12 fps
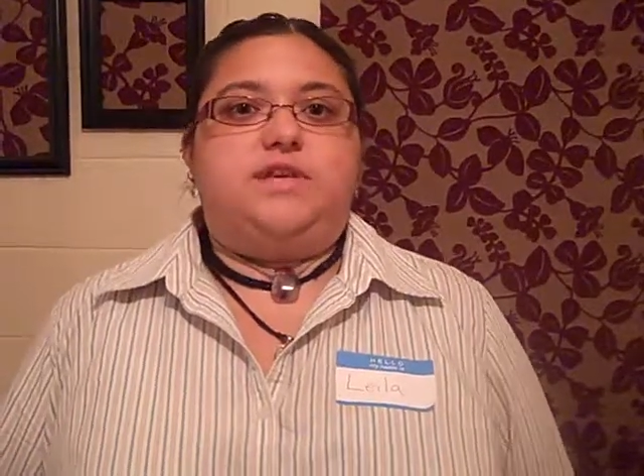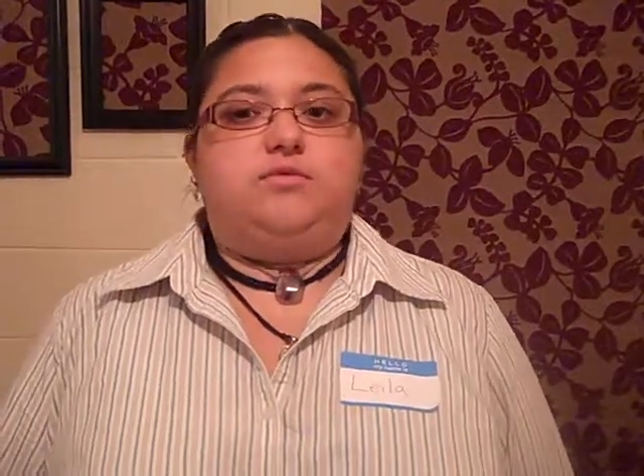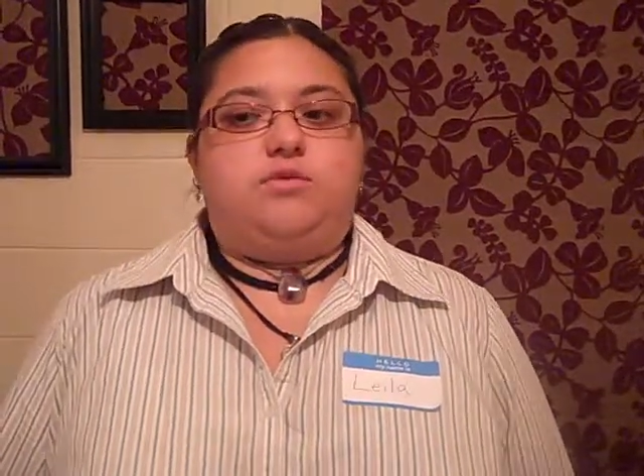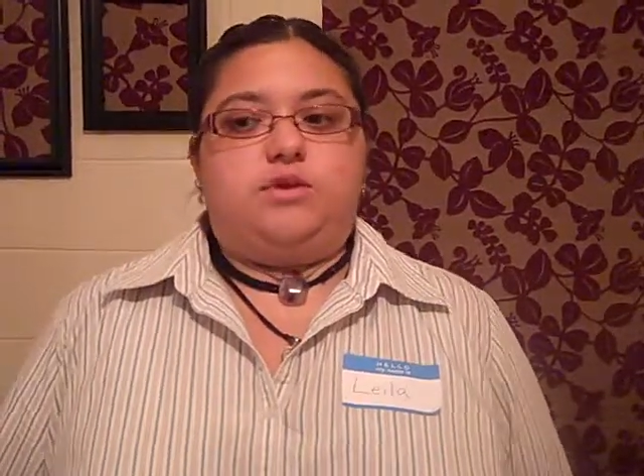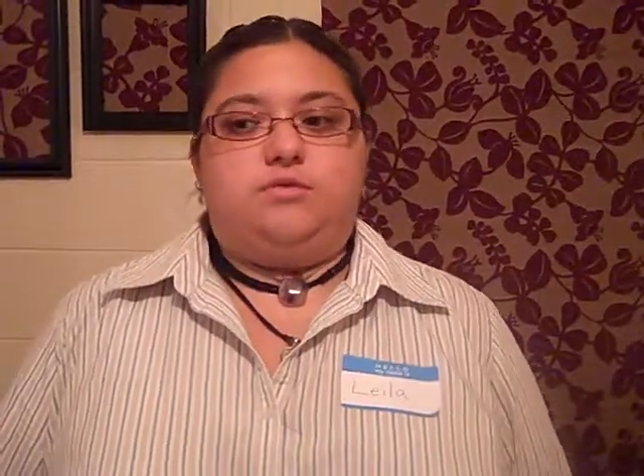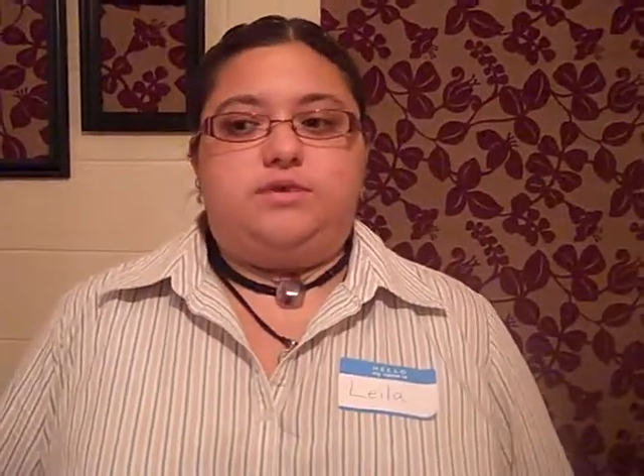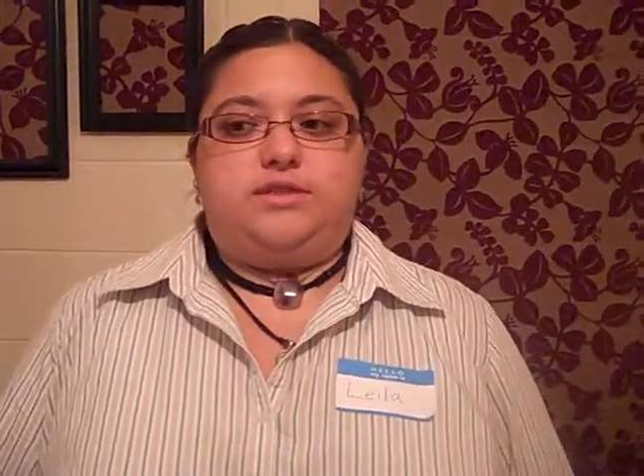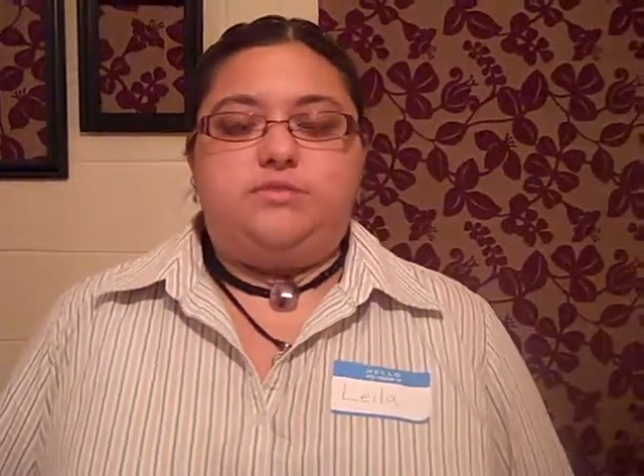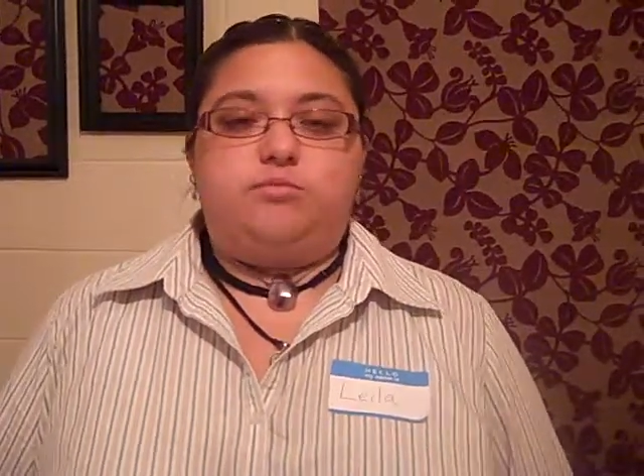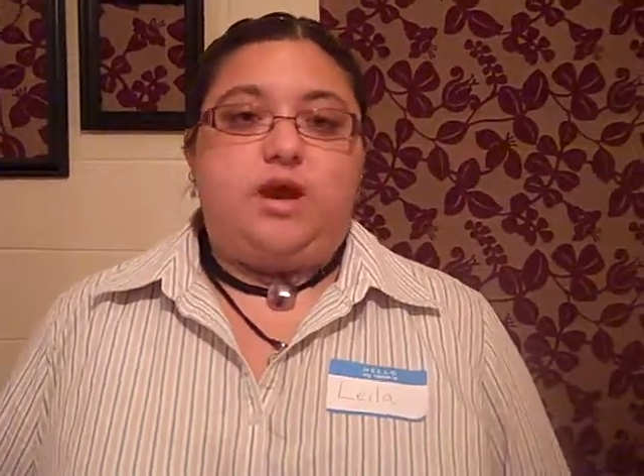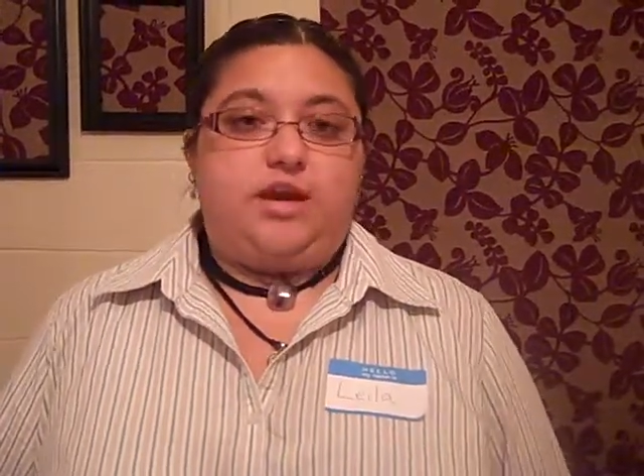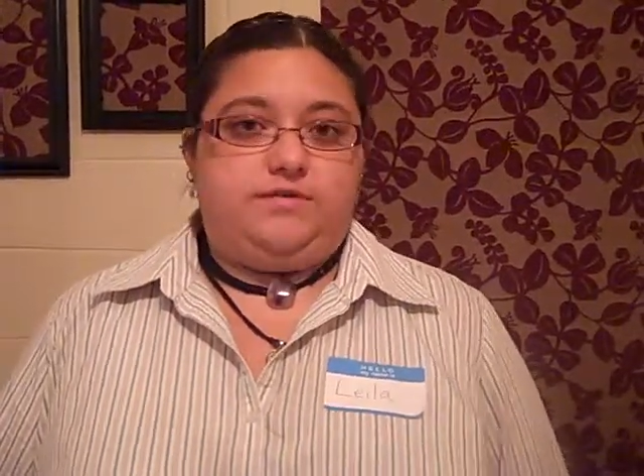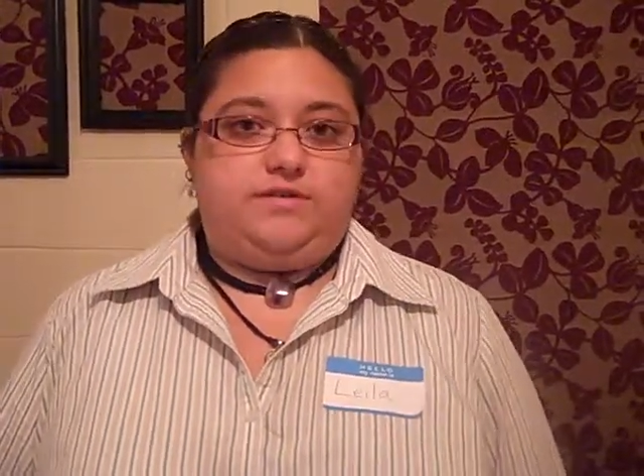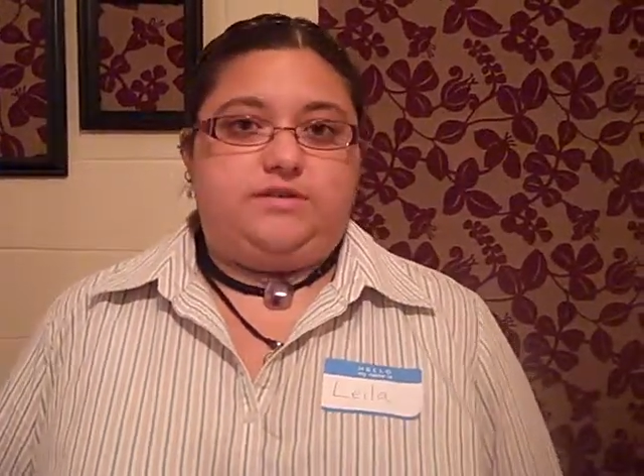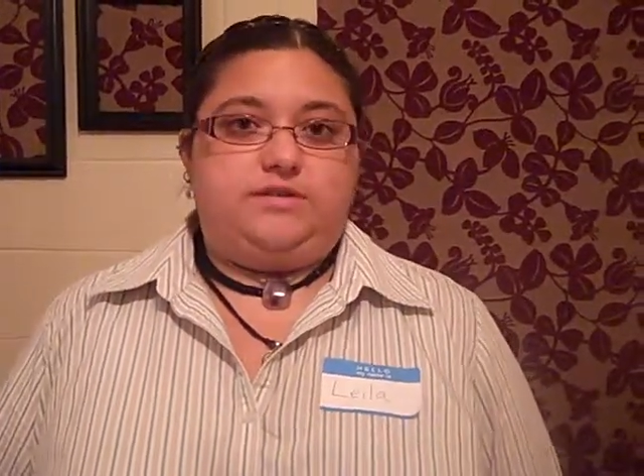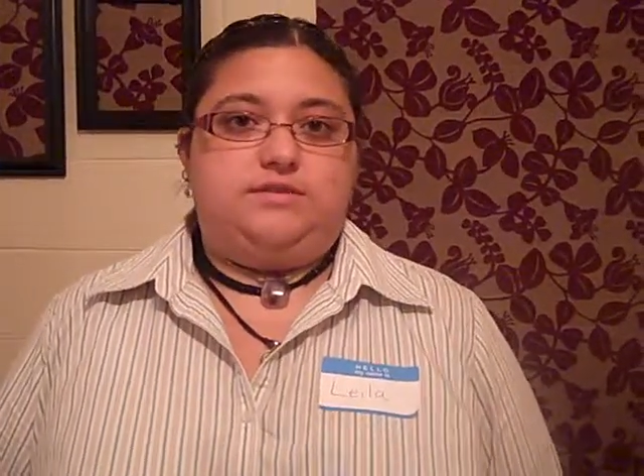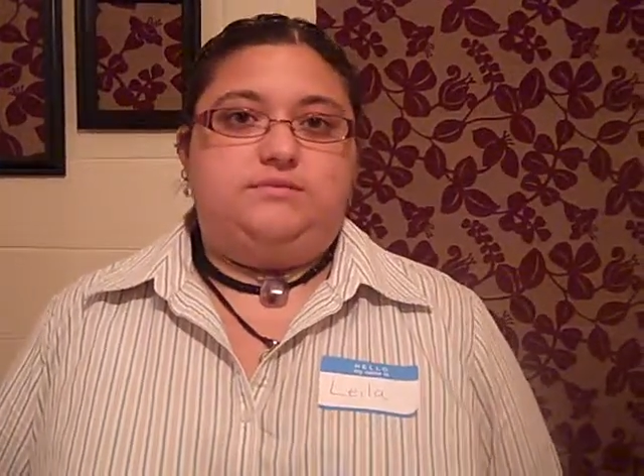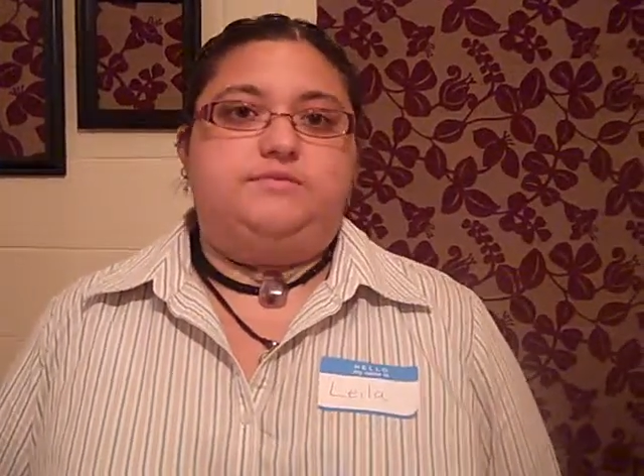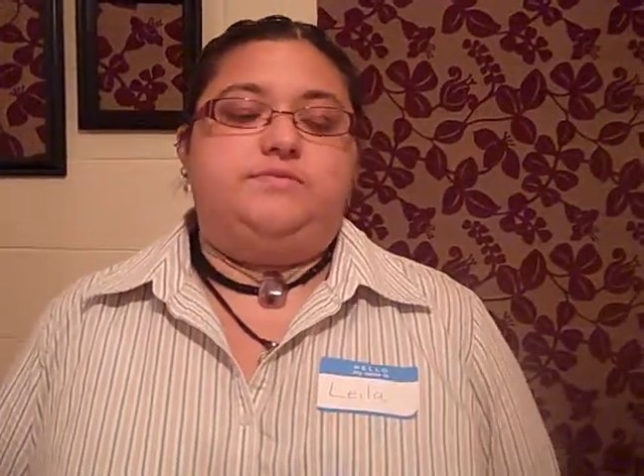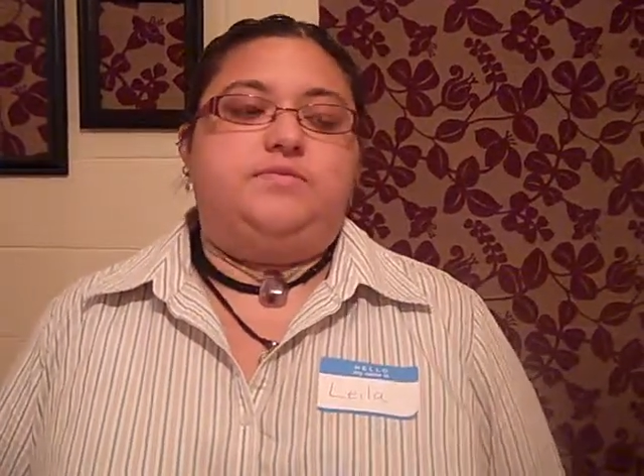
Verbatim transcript: they were going to breakfast.